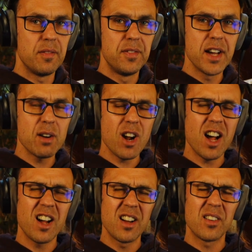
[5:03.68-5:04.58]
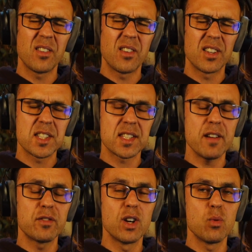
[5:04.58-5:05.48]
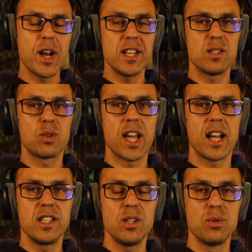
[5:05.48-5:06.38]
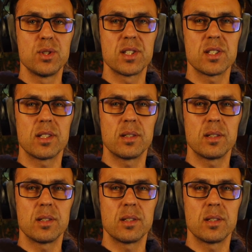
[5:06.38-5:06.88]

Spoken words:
There are several ways you can use